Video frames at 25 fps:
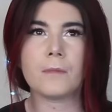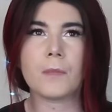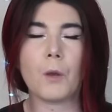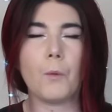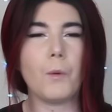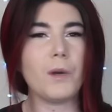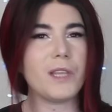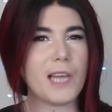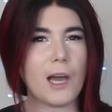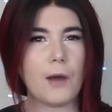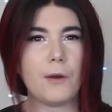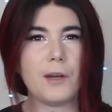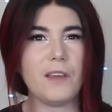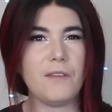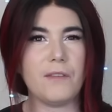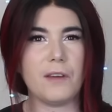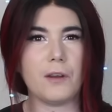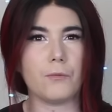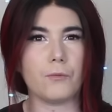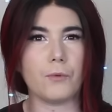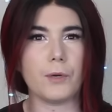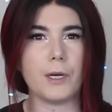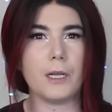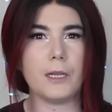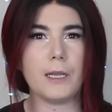without
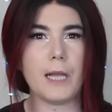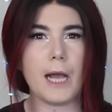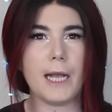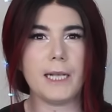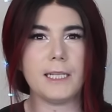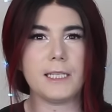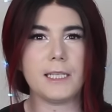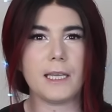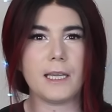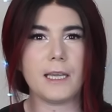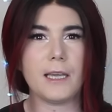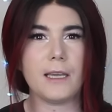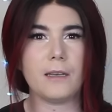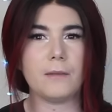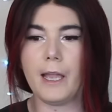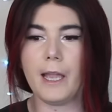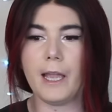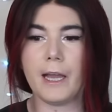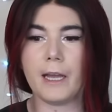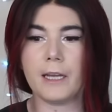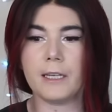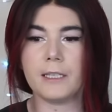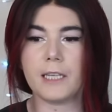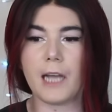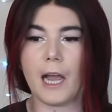even realizing it.
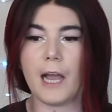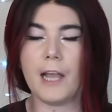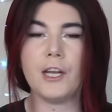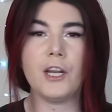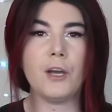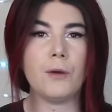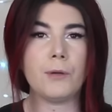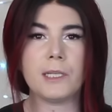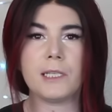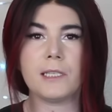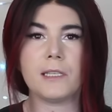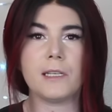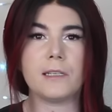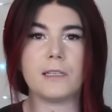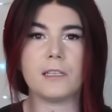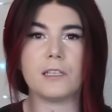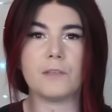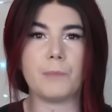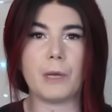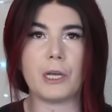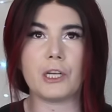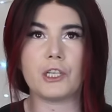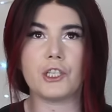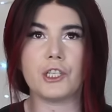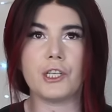And I notice this
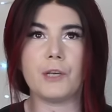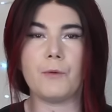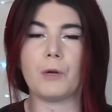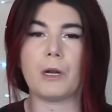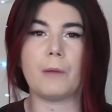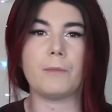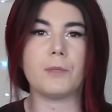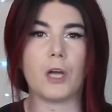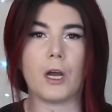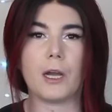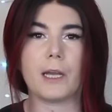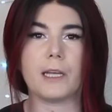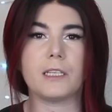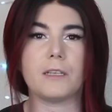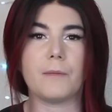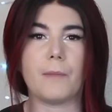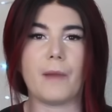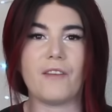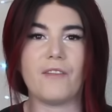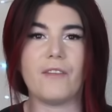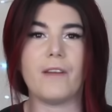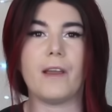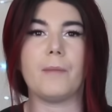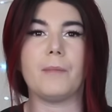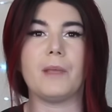especially when I'm talking to
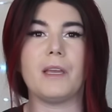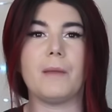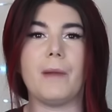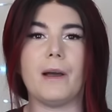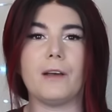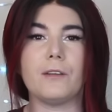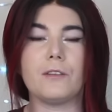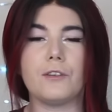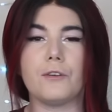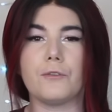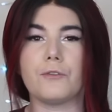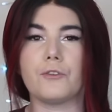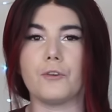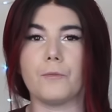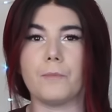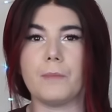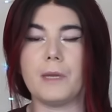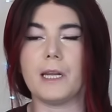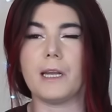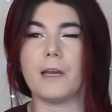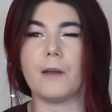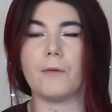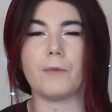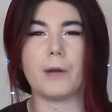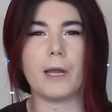my family about social
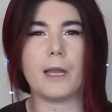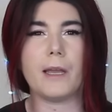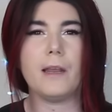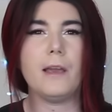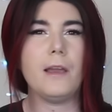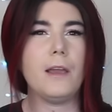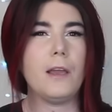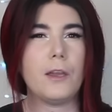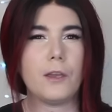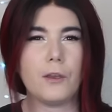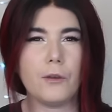media, right?